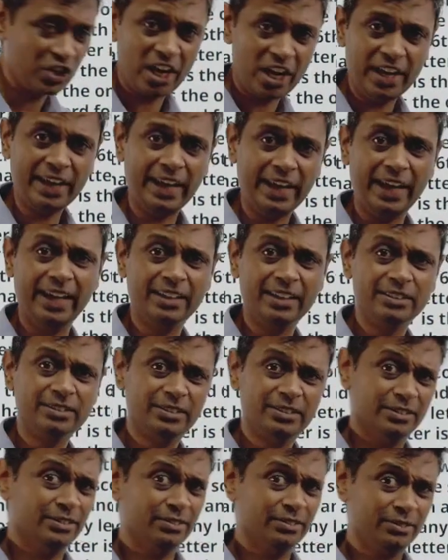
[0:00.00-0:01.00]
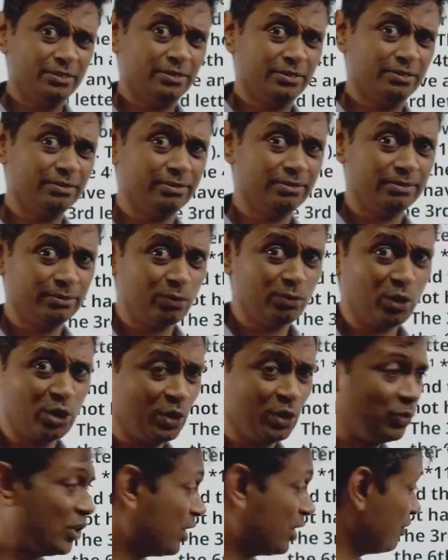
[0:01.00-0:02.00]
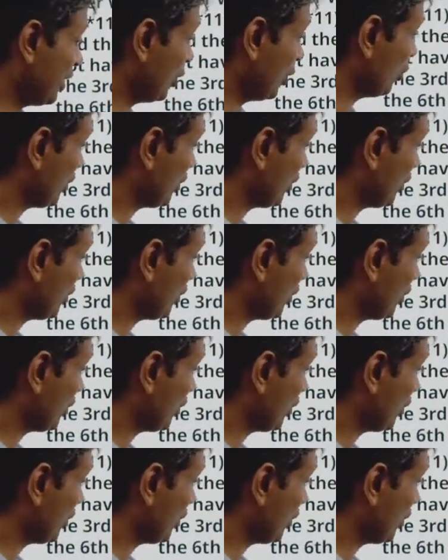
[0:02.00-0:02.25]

JK. What is the word we are